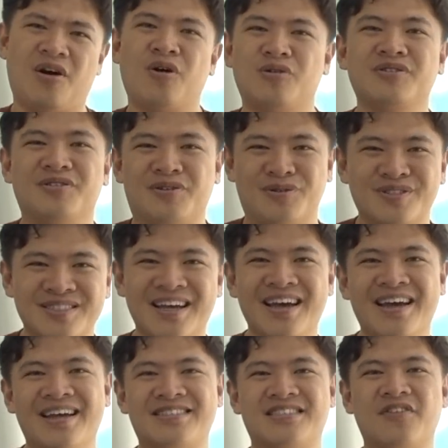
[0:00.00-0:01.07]
old news.
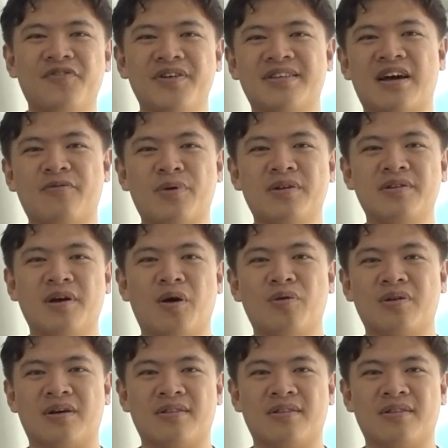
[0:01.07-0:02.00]
It's something that we've known